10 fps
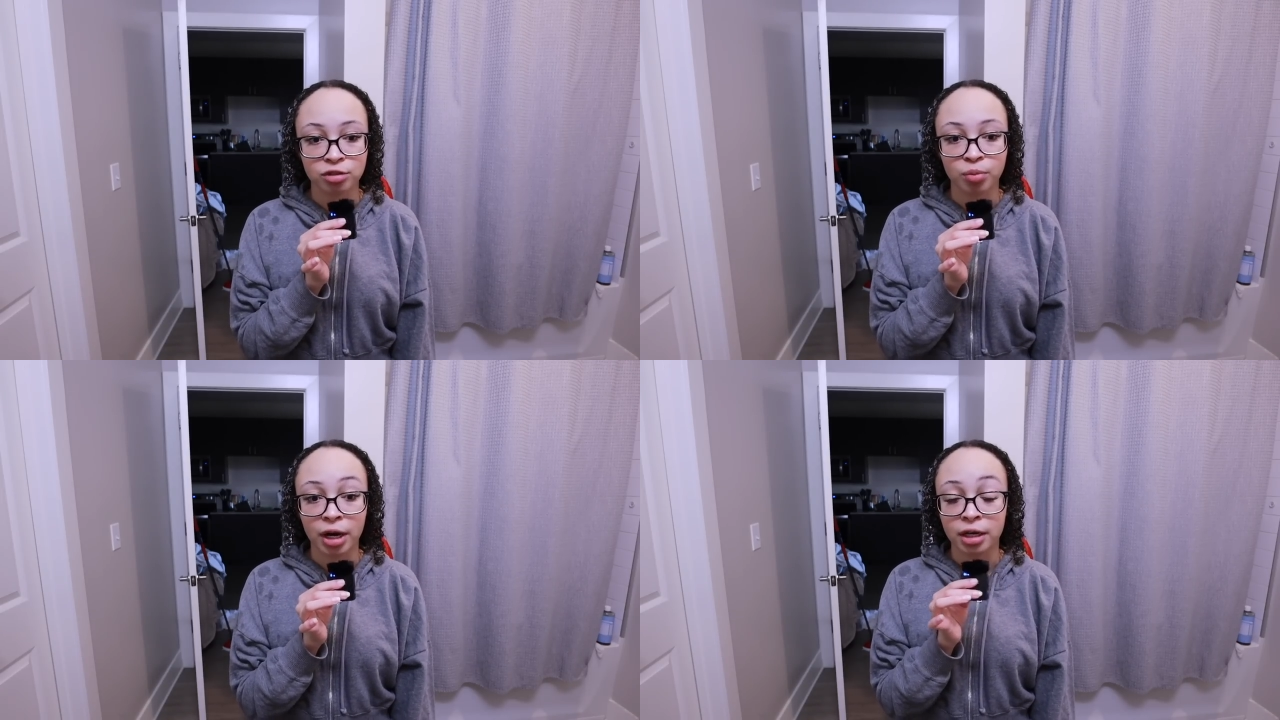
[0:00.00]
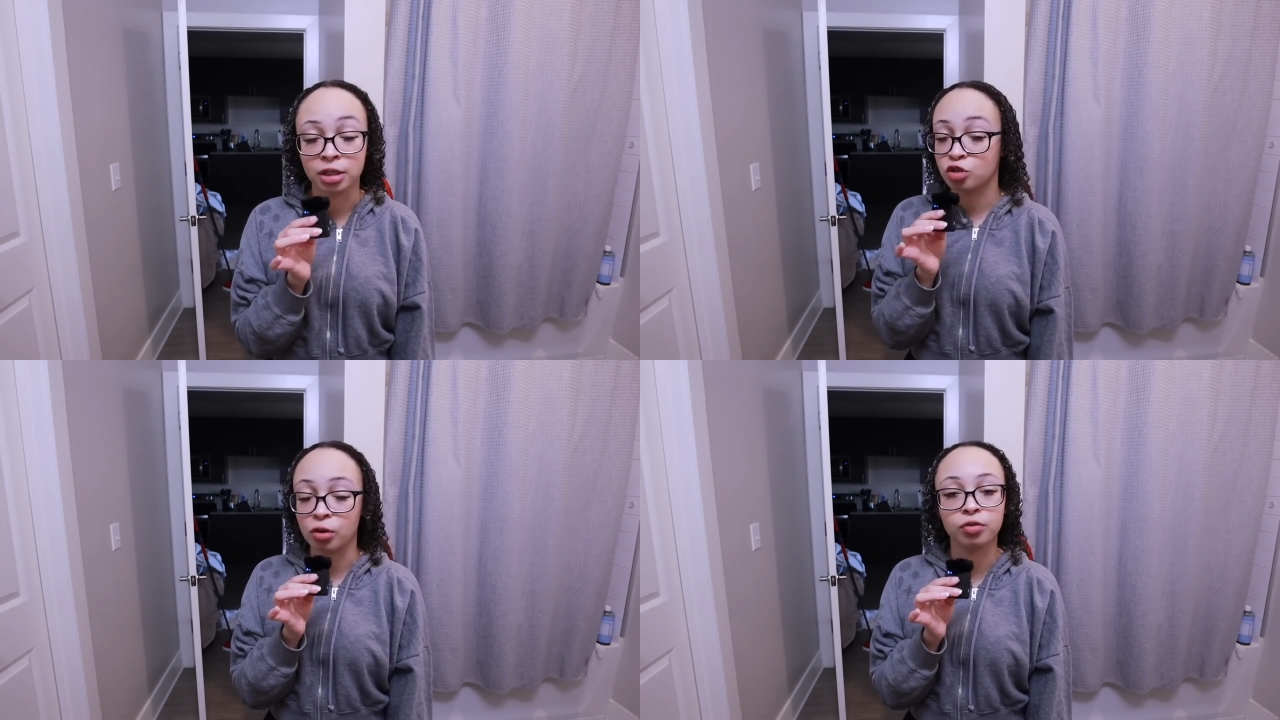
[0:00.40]
to buy it
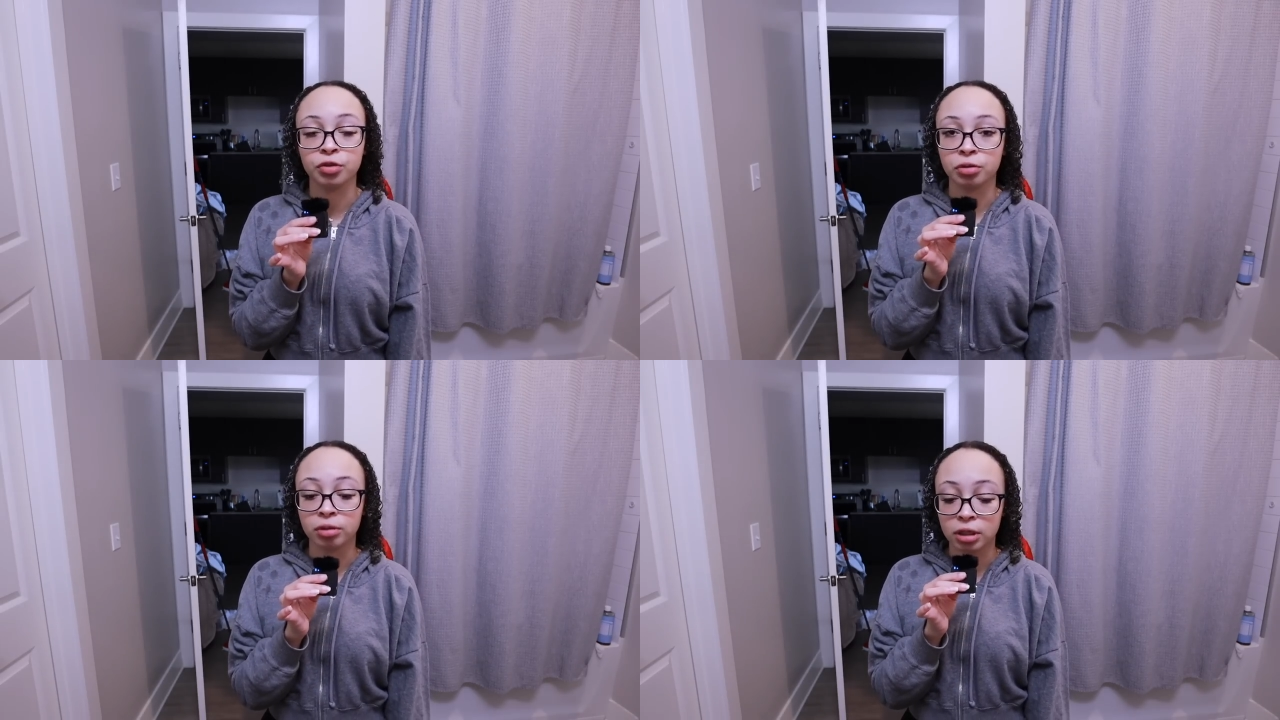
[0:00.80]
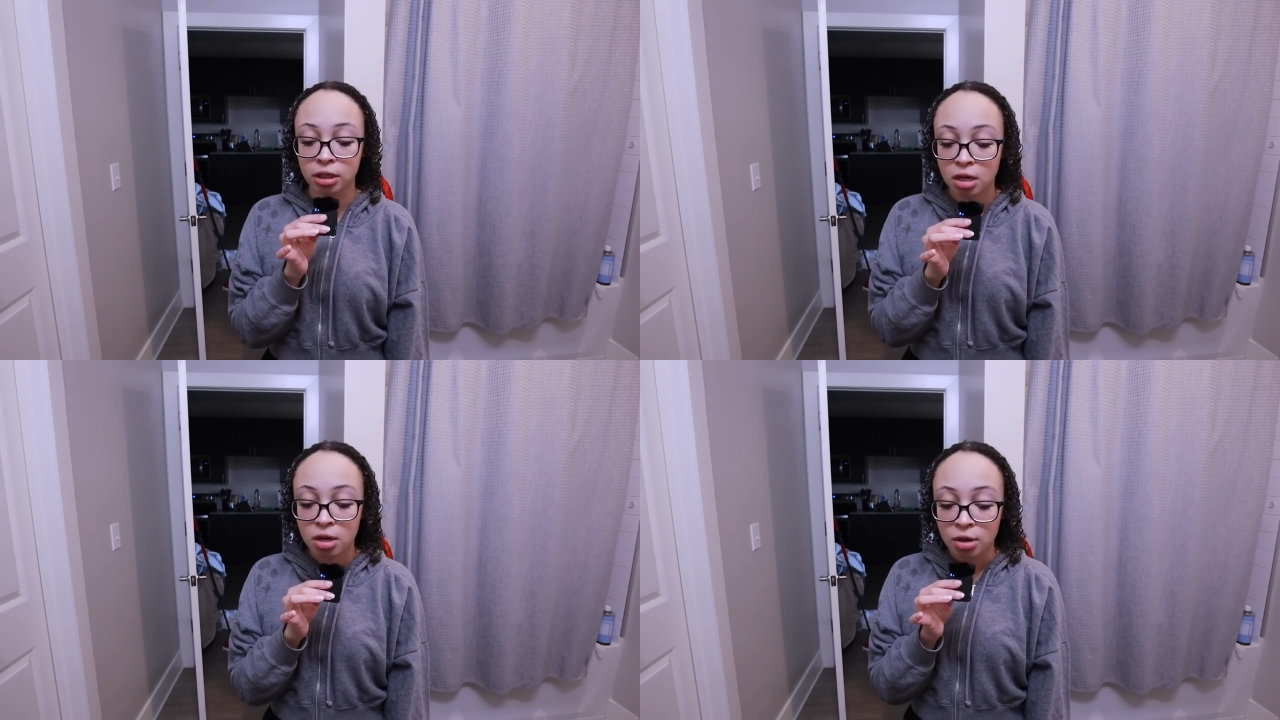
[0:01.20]
so
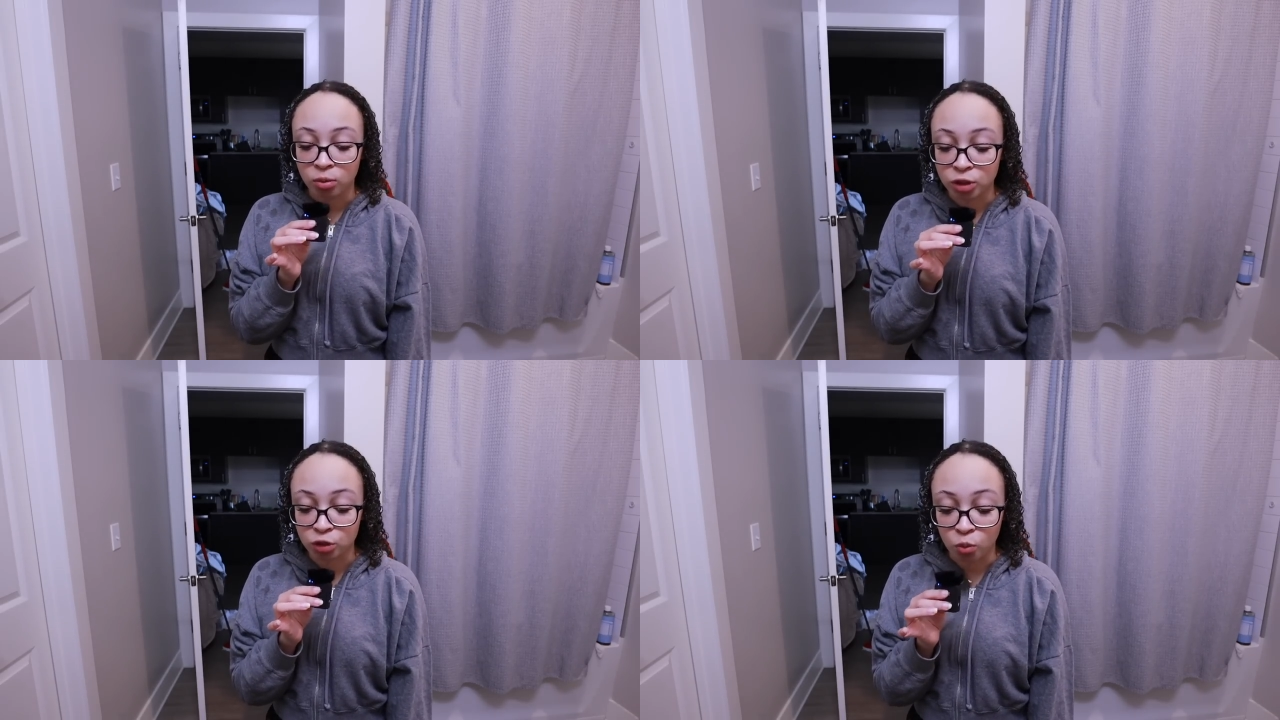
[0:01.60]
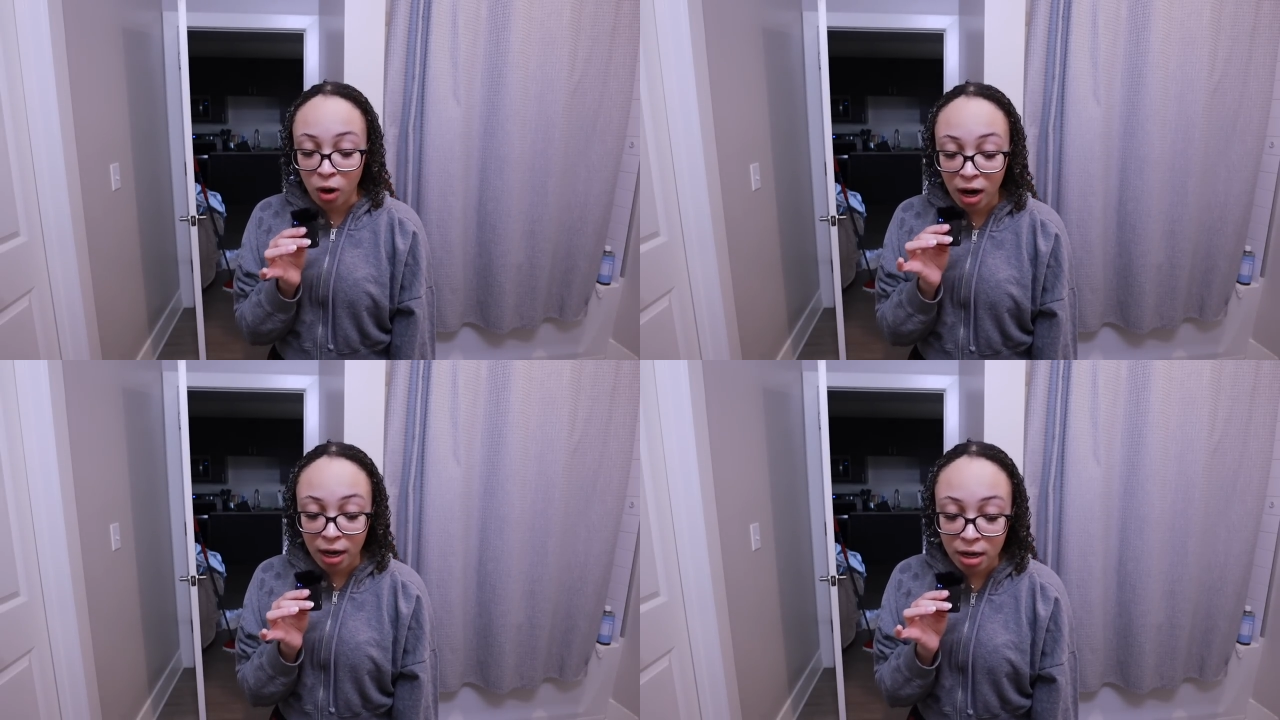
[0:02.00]
frequently, which is
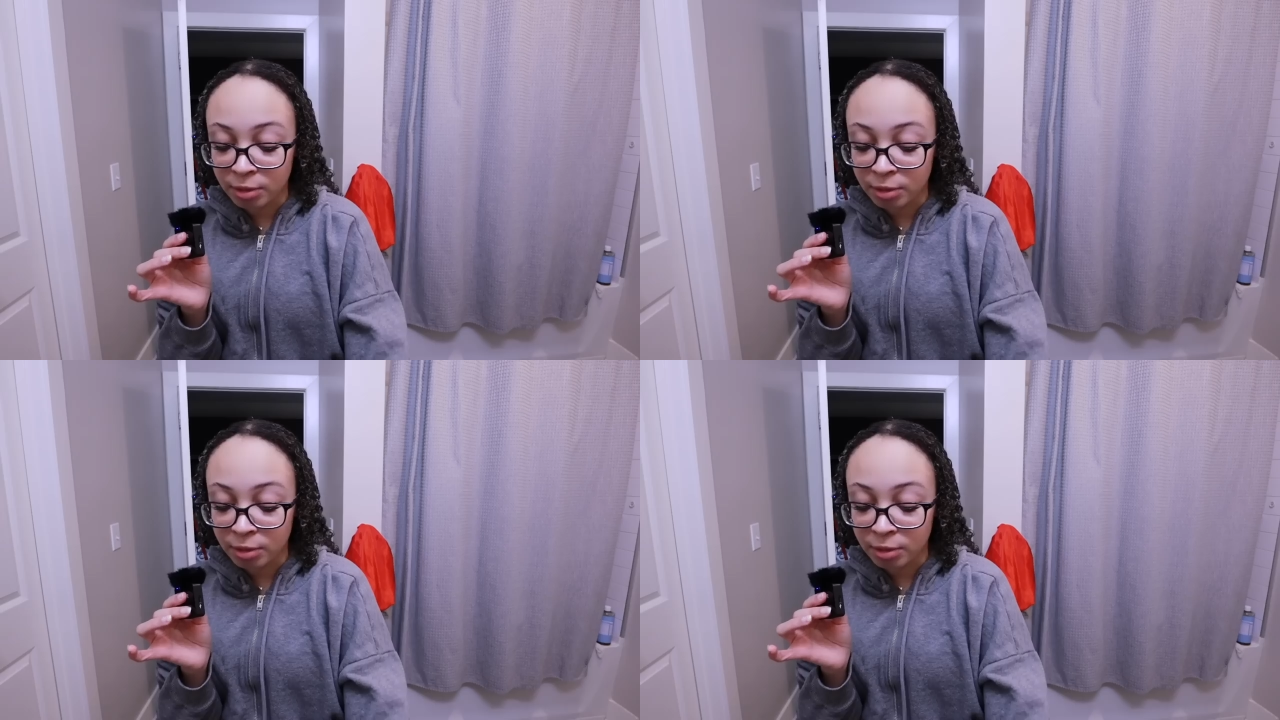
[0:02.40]
why